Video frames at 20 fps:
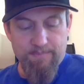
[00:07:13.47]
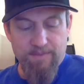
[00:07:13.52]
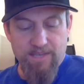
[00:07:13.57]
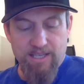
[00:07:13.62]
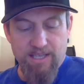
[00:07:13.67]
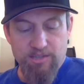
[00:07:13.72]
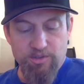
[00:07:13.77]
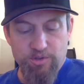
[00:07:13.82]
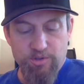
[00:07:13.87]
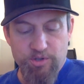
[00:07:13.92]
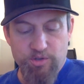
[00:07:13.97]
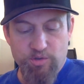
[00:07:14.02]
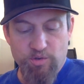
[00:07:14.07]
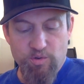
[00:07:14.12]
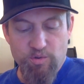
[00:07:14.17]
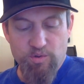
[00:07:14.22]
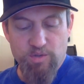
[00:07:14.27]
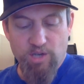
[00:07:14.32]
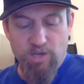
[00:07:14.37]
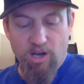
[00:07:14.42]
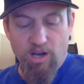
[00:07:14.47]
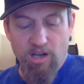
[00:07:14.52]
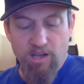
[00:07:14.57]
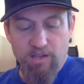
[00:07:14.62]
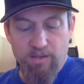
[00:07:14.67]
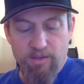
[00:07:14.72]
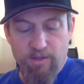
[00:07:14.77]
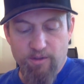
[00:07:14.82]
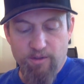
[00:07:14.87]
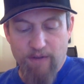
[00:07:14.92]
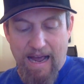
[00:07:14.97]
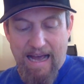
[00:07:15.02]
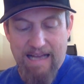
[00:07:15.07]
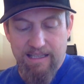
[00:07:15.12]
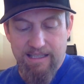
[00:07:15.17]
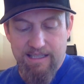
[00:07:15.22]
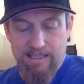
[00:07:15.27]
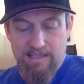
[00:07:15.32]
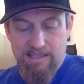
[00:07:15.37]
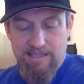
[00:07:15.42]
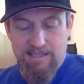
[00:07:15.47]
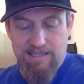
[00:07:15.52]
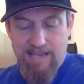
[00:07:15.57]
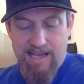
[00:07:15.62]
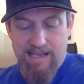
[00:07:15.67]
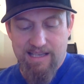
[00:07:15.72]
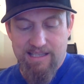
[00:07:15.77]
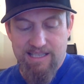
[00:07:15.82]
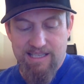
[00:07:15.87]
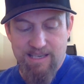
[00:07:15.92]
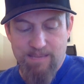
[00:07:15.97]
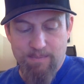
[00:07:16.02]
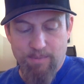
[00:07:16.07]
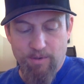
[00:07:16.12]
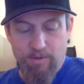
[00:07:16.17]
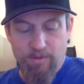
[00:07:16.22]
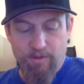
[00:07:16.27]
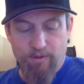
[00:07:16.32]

The hills grew taller, the valleys sank deeper,